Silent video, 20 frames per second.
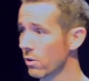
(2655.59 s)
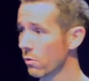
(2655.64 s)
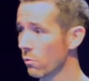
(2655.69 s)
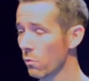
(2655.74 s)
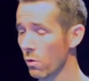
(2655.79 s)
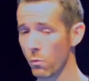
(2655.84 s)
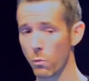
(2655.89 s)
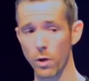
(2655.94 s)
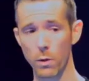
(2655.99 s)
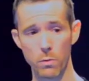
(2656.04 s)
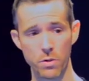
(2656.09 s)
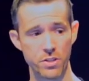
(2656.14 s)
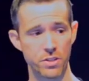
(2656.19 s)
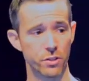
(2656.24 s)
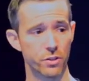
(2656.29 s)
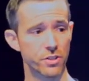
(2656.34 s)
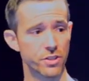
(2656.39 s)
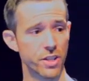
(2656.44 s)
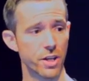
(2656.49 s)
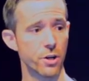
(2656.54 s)
When we were
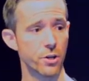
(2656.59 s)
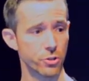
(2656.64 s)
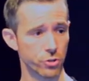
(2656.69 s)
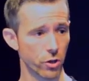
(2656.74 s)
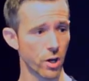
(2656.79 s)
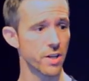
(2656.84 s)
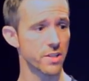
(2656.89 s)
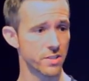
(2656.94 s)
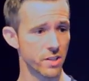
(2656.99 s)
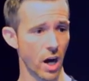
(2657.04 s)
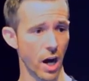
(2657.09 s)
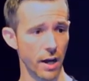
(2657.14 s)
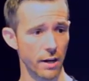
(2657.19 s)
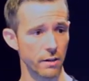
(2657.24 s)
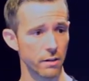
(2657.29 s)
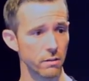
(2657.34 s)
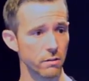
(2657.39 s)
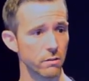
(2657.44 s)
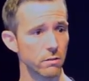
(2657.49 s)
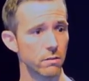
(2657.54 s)
still sinners, Christ died.
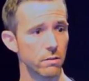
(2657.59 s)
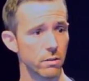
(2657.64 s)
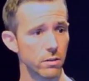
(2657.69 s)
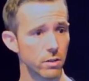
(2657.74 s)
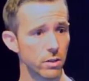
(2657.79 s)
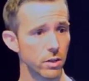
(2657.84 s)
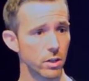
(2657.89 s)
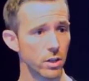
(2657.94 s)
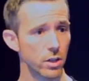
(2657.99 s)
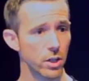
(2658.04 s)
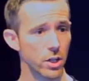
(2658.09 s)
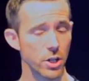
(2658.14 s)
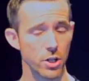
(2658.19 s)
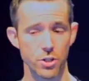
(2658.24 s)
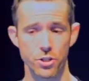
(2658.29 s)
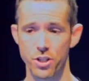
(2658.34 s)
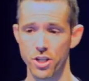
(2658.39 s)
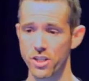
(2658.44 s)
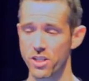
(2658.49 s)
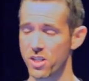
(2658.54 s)

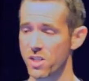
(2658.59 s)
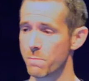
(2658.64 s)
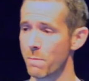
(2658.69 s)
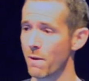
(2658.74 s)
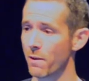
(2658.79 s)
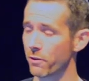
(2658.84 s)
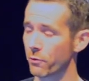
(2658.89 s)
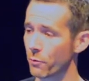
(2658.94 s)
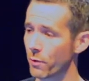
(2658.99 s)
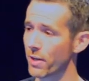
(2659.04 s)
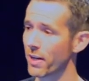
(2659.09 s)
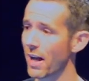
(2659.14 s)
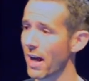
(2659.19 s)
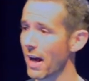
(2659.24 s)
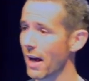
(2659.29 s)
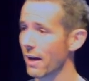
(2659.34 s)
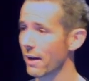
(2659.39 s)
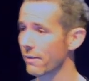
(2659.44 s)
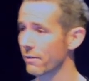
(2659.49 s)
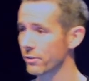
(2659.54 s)
Jesus spent three and a
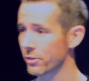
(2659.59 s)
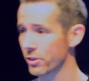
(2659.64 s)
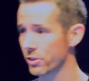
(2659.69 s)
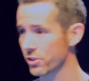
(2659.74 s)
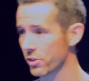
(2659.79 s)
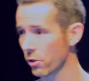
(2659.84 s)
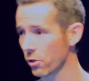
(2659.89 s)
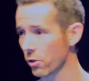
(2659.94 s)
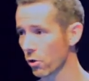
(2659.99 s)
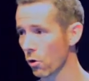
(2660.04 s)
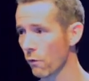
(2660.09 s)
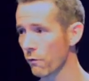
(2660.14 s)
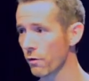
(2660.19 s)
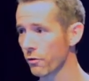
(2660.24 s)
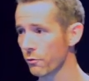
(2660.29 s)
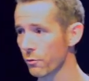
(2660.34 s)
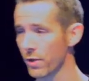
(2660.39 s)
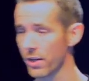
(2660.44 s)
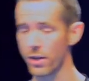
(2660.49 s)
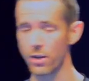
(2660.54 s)

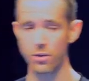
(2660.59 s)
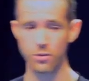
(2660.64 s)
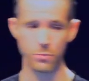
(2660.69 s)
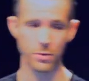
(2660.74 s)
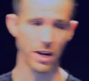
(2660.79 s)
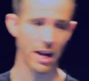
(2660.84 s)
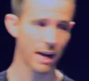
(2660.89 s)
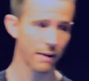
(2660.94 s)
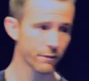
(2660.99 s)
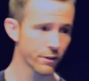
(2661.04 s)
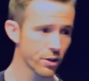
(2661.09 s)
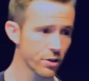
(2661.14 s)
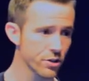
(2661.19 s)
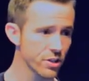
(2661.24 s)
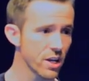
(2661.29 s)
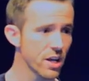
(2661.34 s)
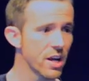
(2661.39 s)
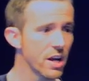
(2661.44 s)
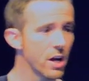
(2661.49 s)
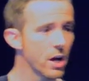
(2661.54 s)
half years,
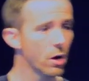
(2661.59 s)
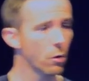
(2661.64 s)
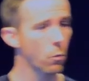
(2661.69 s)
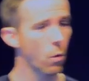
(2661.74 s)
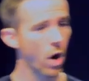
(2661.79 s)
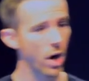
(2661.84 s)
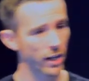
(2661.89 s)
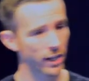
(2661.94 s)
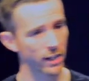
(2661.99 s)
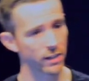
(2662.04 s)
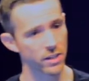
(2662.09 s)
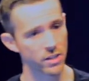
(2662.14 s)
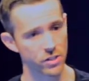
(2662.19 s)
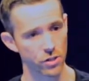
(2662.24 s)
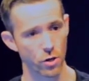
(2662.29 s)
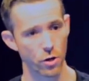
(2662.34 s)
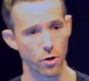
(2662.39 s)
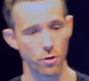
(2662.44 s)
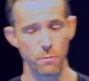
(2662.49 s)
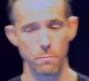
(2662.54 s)
walking this
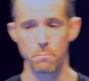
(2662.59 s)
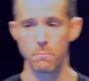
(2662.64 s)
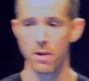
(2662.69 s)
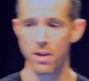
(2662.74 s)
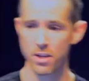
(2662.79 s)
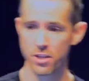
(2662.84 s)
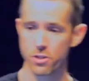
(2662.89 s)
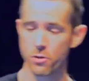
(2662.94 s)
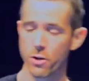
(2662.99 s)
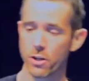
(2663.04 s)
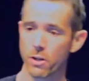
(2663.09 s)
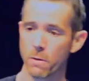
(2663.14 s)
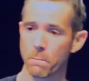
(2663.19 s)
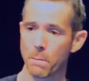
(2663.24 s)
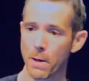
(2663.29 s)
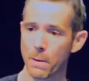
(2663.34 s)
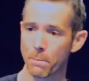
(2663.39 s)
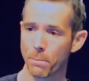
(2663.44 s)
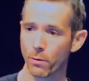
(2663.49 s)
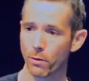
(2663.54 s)
earth, ministering to
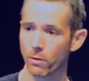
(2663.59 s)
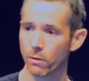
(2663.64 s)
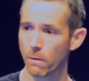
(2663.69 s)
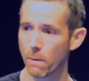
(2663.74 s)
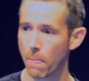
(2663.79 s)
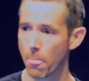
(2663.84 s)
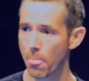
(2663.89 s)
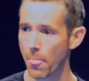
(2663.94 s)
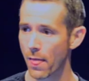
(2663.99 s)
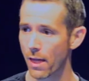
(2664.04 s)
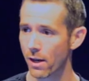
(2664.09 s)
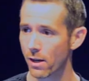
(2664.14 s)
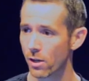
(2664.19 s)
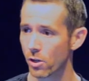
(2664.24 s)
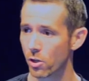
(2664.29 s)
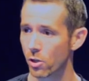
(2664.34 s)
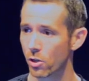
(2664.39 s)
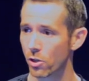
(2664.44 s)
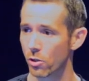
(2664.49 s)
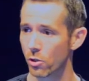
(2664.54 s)
people
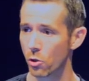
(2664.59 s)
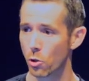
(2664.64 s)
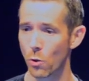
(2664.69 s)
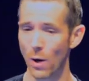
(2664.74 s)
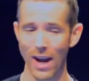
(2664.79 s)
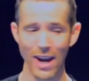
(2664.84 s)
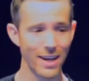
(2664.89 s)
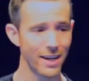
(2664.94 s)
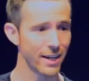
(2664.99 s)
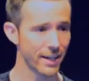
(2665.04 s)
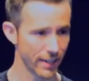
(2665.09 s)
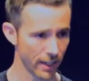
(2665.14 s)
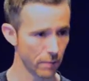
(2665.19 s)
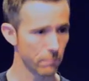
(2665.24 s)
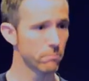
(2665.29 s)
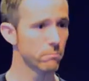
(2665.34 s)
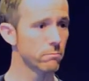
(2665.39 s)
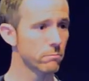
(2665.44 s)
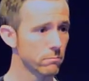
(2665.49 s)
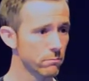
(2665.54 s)
who hated him.